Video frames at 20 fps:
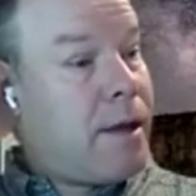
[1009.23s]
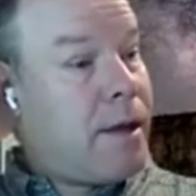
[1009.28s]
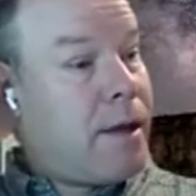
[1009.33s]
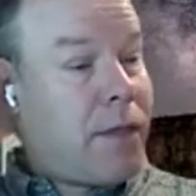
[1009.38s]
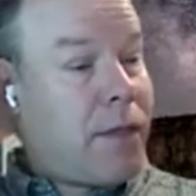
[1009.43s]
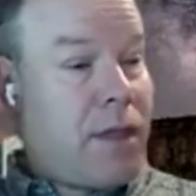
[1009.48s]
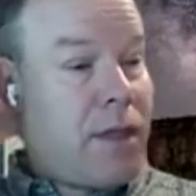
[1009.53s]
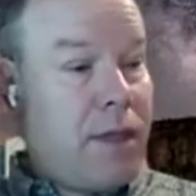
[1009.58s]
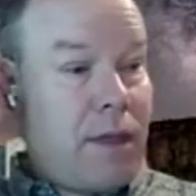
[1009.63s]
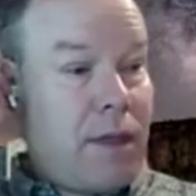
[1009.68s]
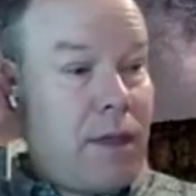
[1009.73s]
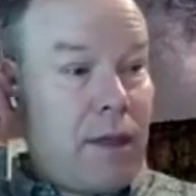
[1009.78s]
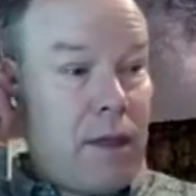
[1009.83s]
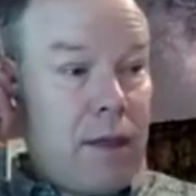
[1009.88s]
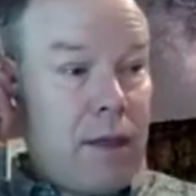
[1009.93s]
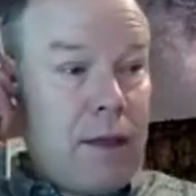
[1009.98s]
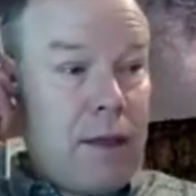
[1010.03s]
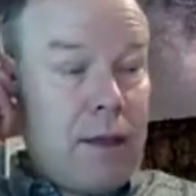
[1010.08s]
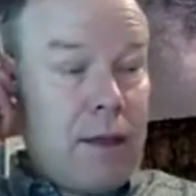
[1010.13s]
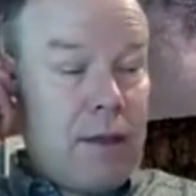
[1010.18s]
I think
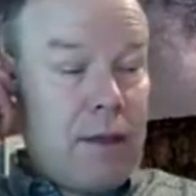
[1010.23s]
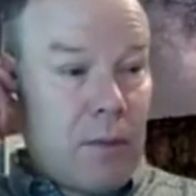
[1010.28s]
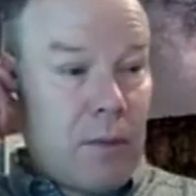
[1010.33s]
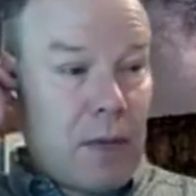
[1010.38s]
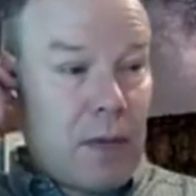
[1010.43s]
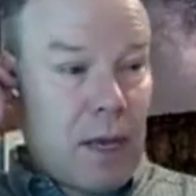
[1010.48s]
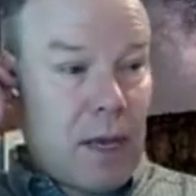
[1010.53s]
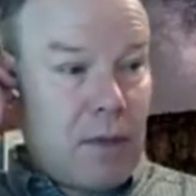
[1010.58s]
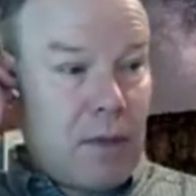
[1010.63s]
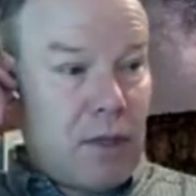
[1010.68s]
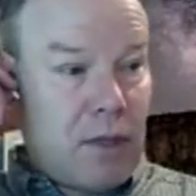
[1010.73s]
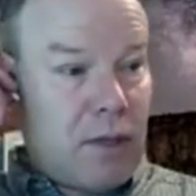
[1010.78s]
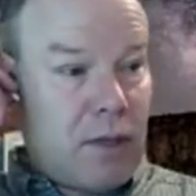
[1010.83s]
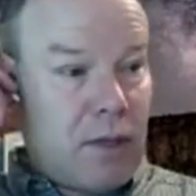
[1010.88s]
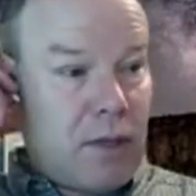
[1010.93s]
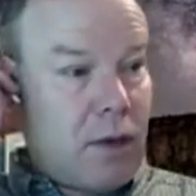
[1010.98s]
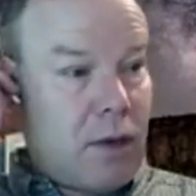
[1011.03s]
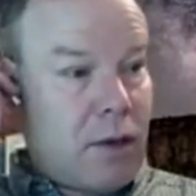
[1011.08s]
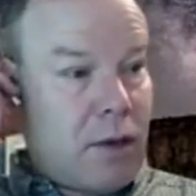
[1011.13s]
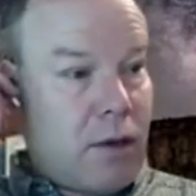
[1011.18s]
sometimes,
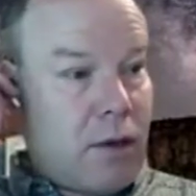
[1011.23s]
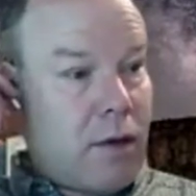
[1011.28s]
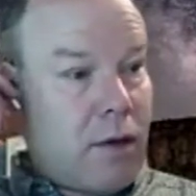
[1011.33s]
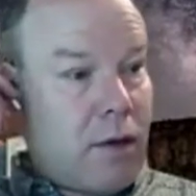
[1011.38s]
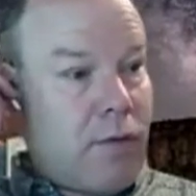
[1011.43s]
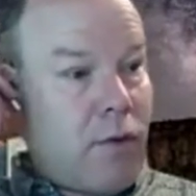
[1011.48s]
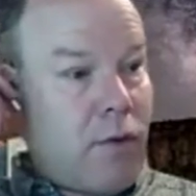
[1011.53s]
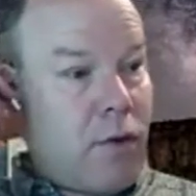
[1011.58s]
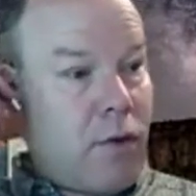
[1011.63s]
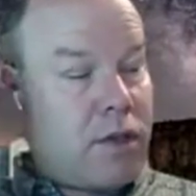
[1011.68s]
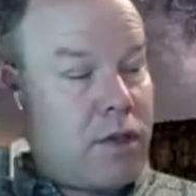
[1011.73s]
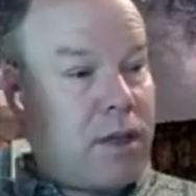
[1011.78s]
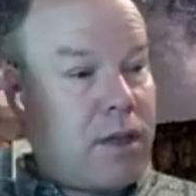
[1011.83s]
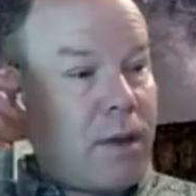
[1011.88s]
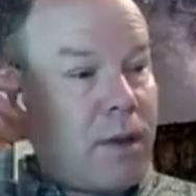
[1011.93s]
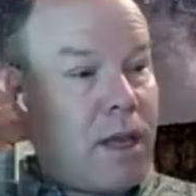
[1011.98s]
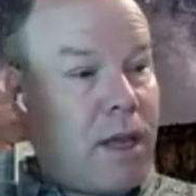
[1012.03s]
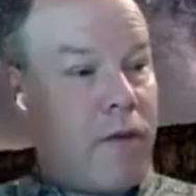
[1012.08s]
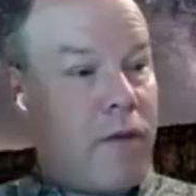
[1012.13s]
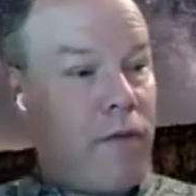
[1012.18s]
of course,
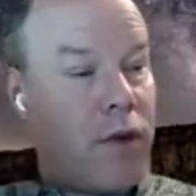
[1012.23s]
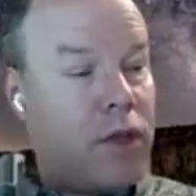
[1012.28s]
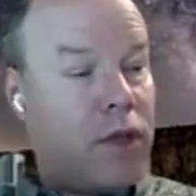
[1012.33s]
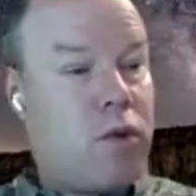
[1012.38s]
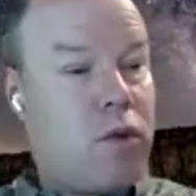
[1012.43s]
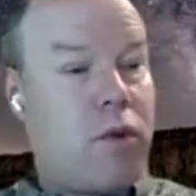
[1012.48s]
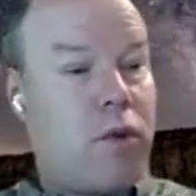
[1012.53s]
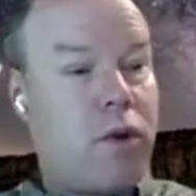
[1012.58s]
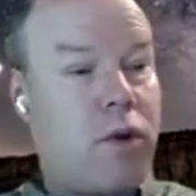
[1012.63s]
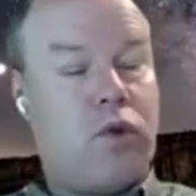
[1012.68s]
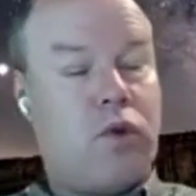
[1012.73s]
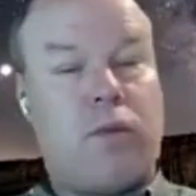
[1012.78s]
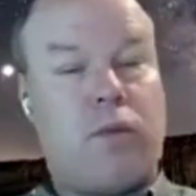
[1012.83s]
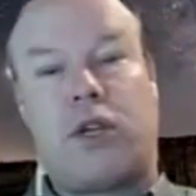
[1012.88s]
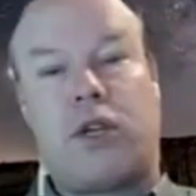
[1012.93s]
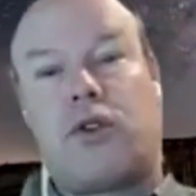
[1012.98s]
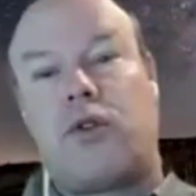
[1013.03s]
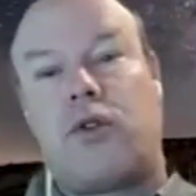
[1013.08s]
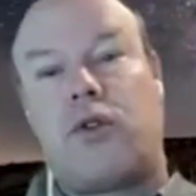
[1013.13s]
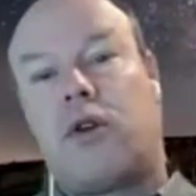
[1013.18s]
depending on what you want to
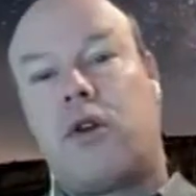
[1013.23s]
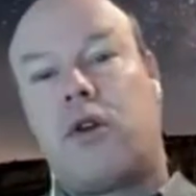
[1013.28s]
measure,